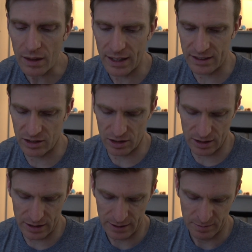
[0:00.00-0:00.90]
That's
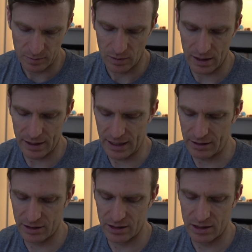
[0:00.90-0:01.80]
good. And
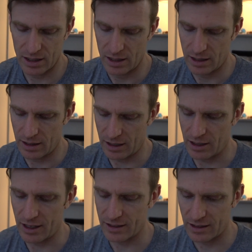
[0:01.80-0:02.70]
now I
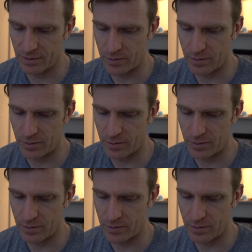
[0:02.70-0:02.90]
got,